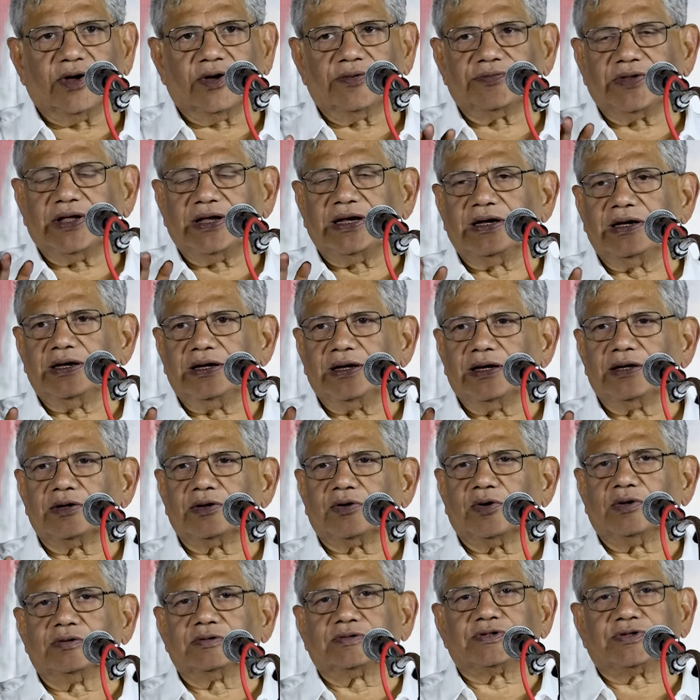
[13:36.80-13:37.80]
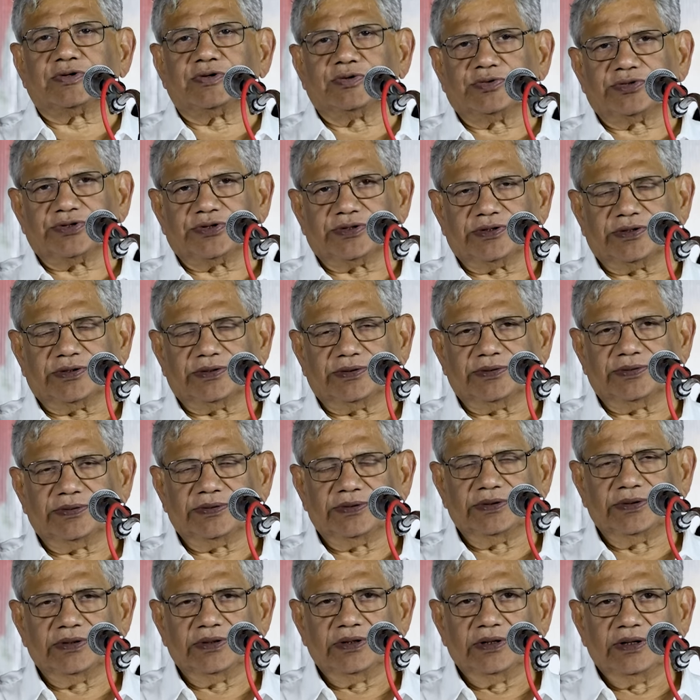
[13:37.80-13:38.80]
of the Indian Constitution.
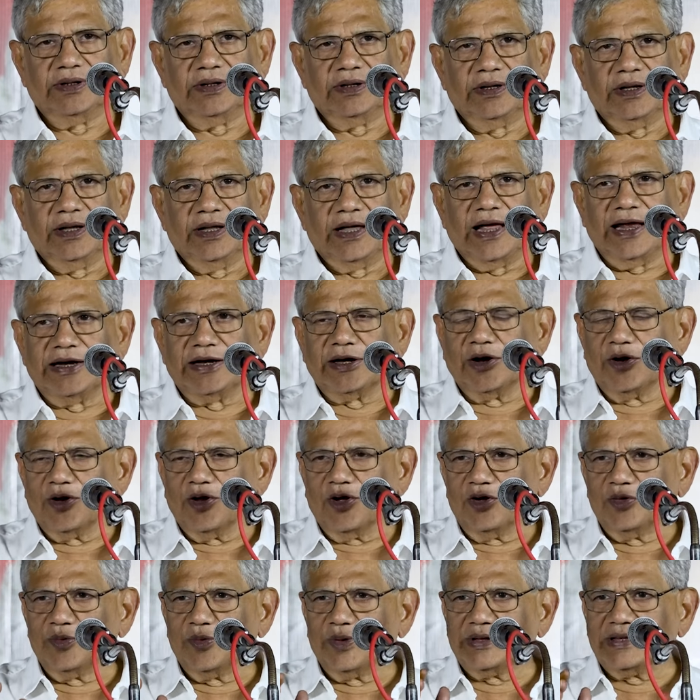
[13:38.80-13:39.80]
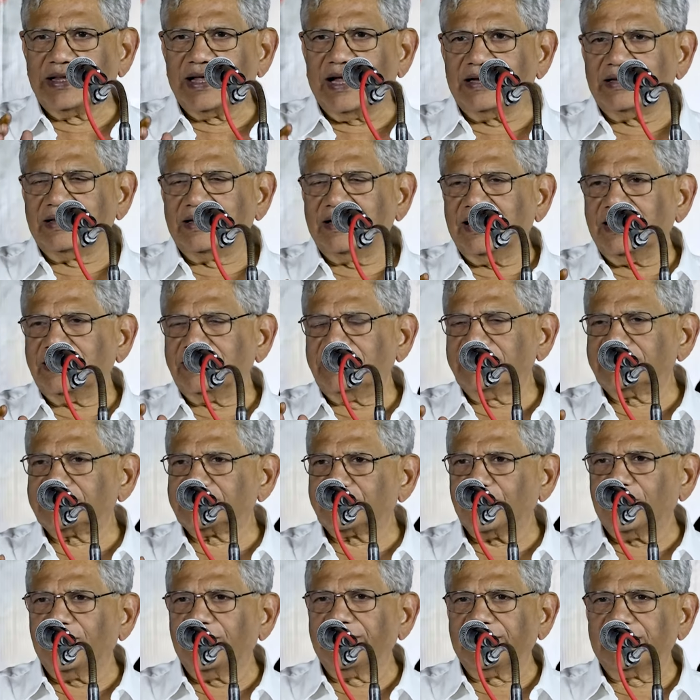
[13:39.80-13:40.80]
And along with that, they are
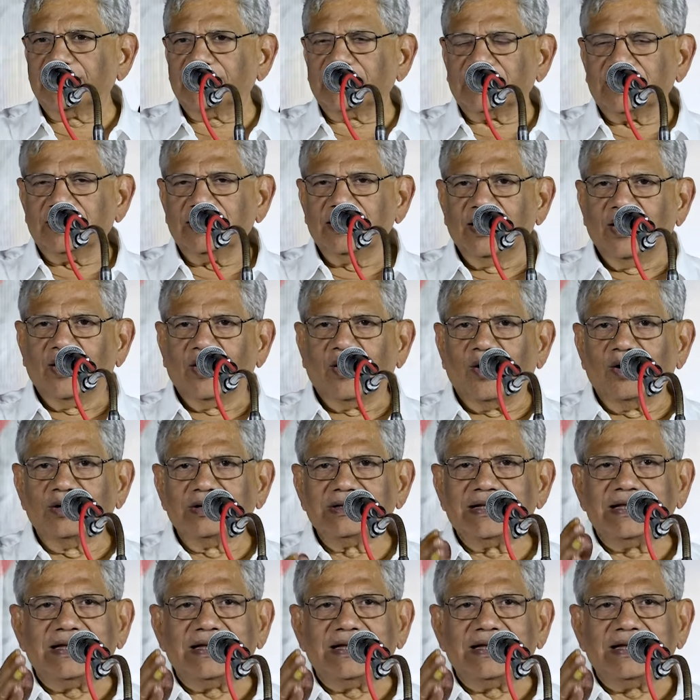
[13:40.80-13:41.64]
destroying all